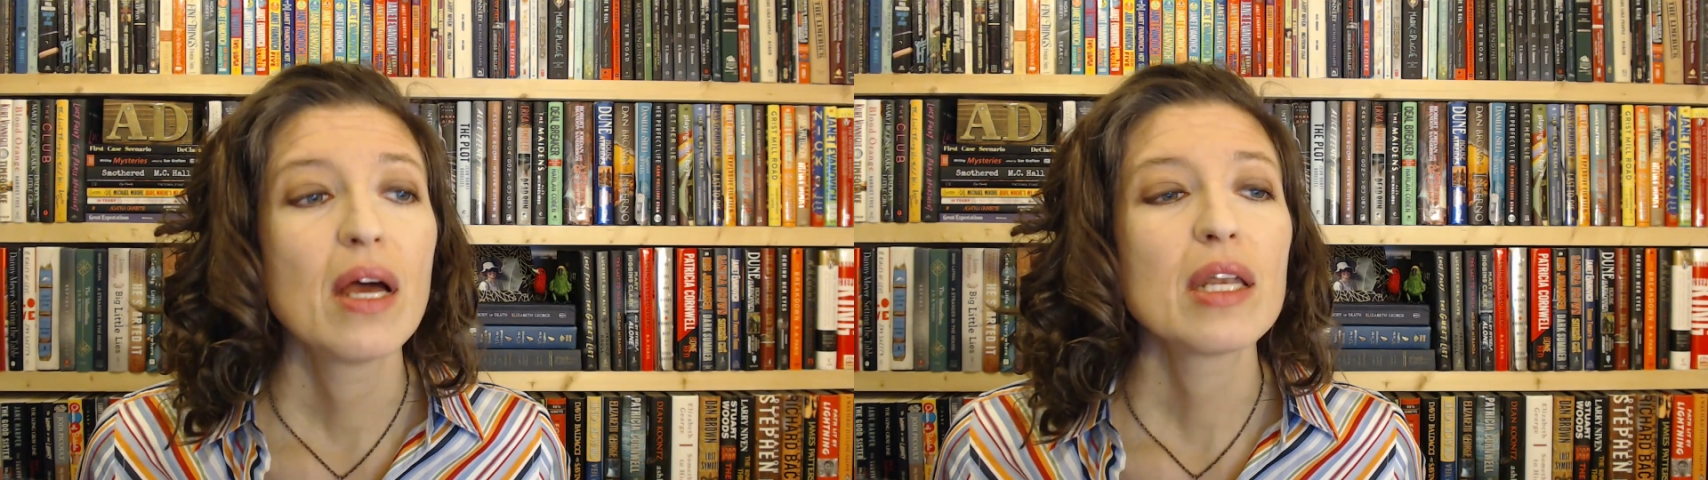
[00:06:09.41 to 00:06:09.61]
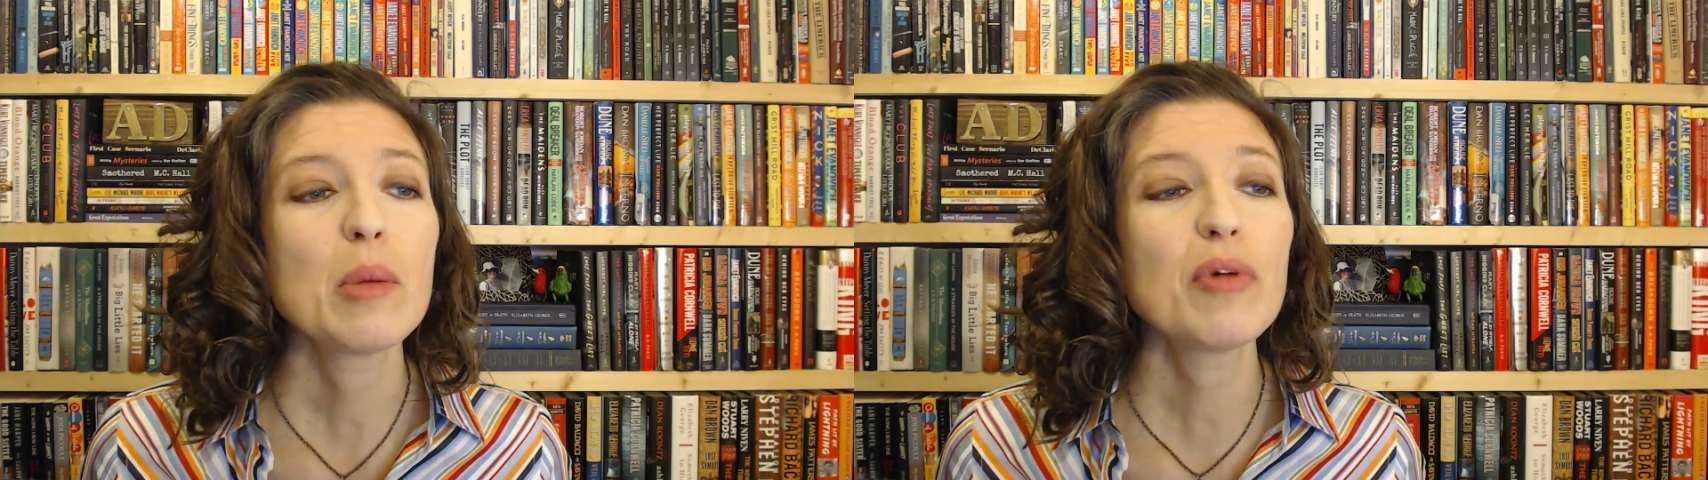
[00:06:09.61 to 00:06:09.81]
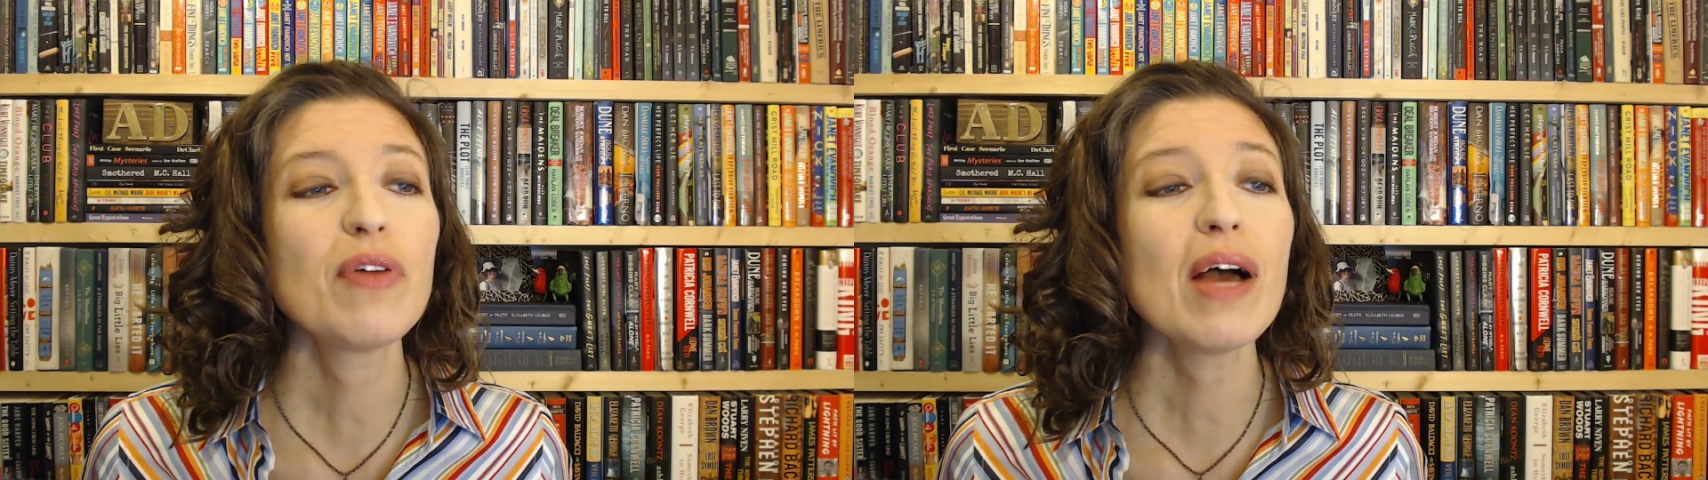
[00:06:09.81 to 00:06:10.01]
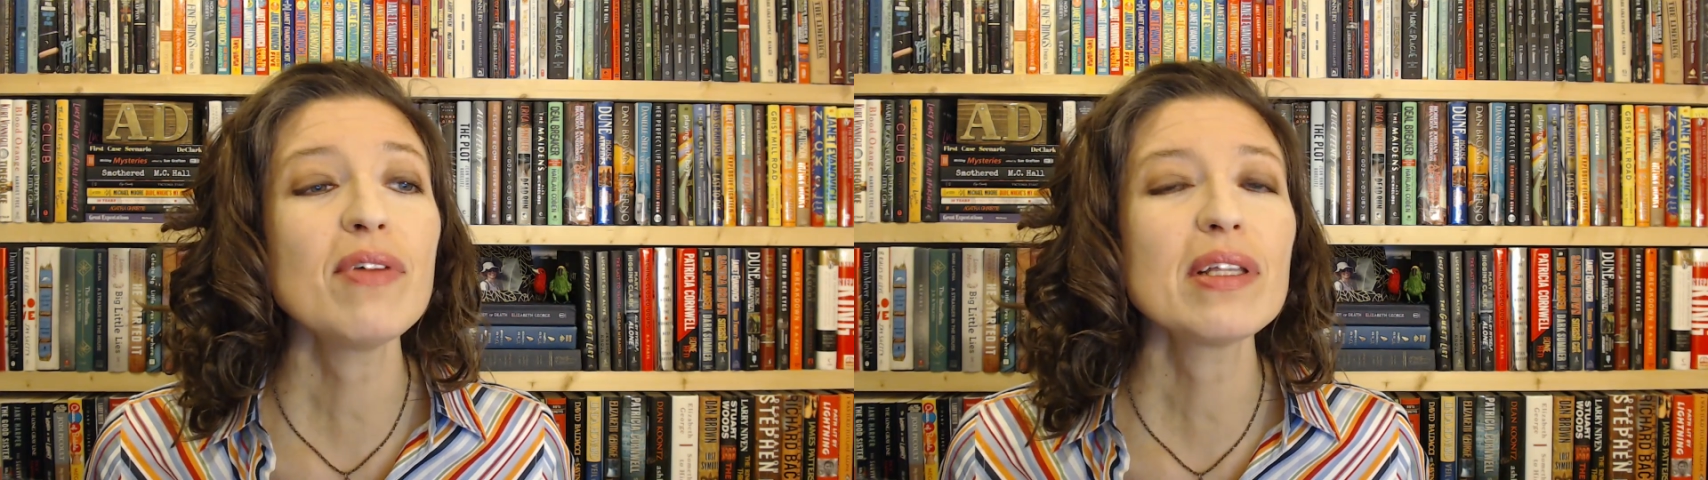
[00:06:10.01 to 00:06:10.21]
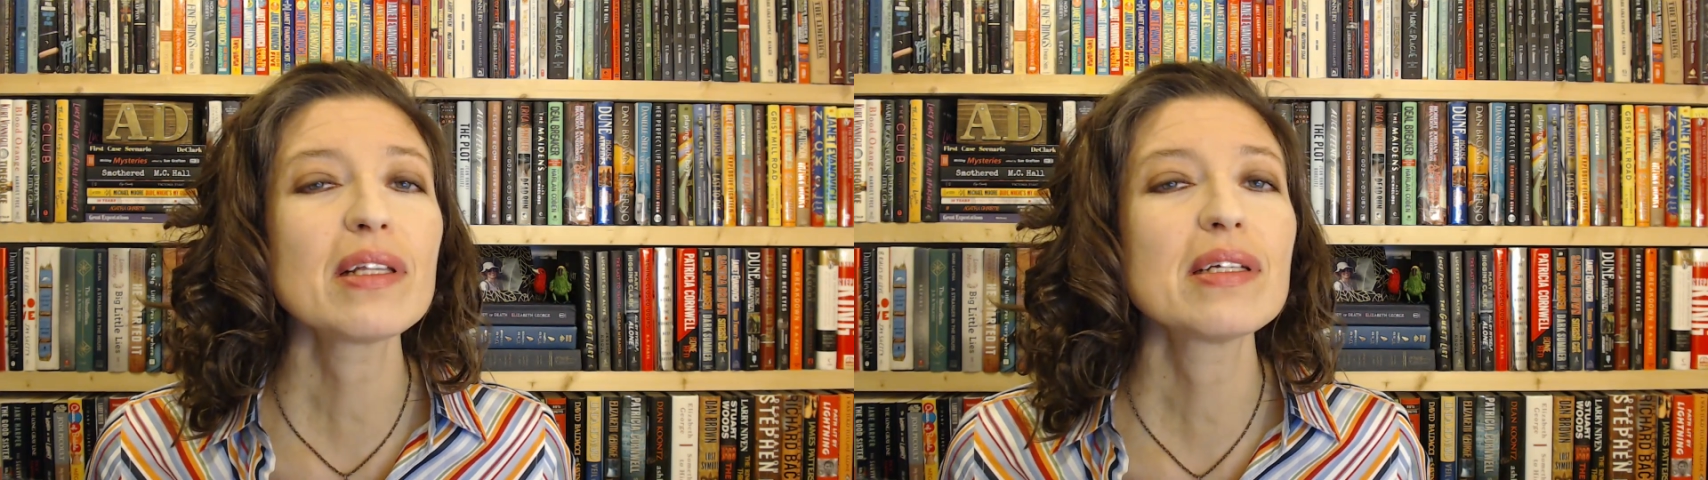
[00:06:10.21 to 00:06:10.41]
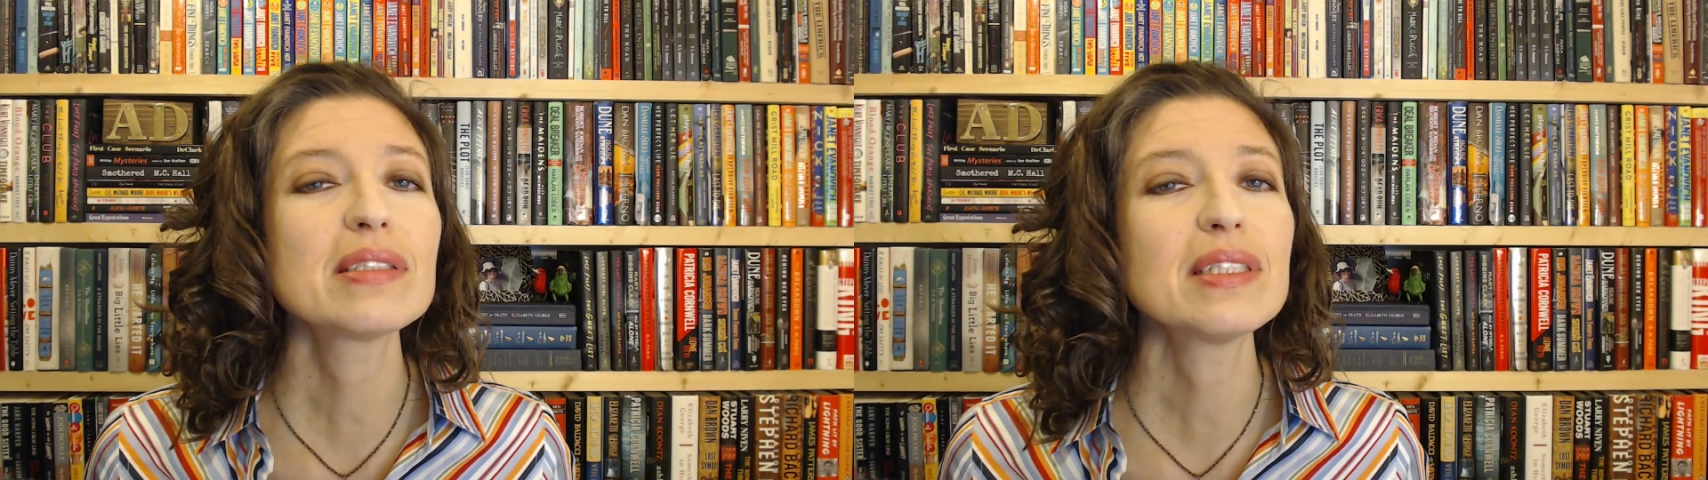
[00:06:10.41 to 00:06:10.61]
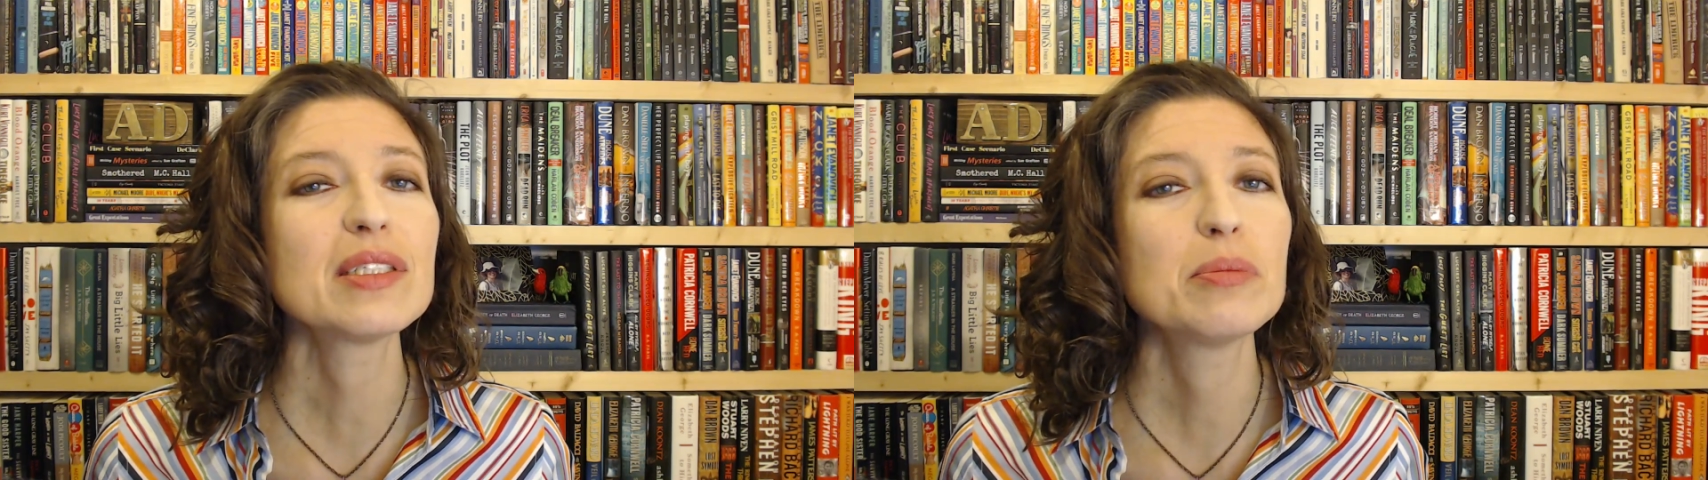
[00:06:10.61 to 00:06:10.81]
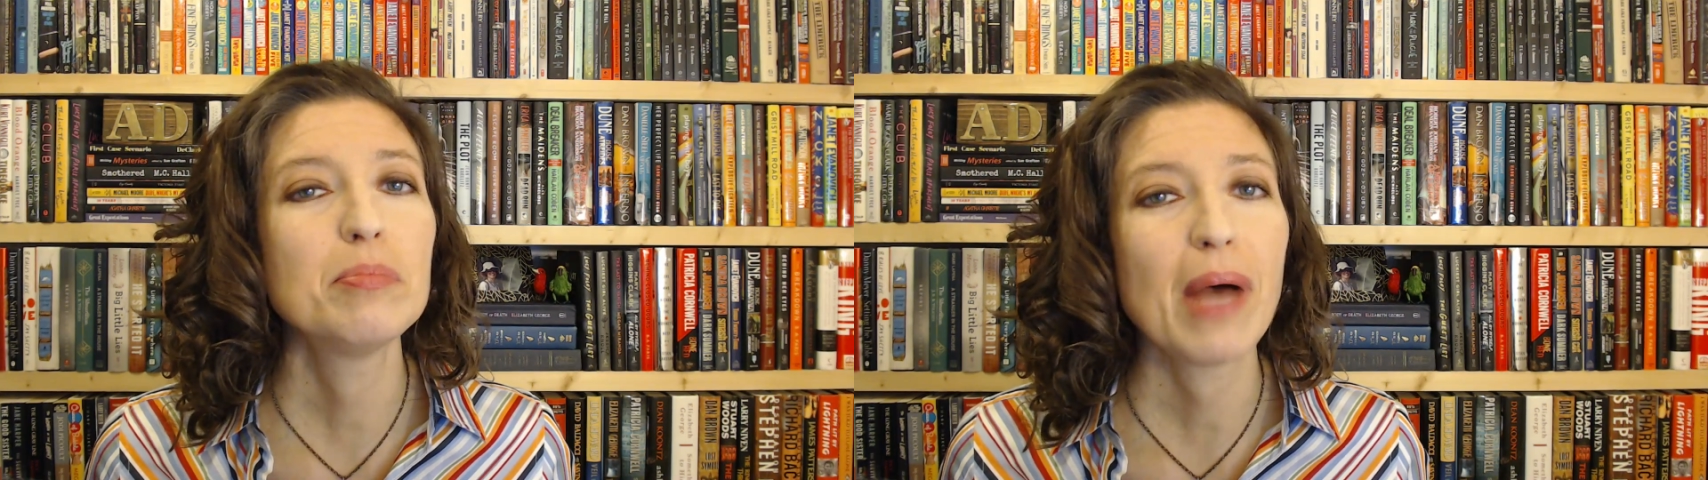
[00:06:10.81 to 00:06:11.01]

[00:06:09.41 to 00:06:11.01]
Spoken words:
Number 5 on the list is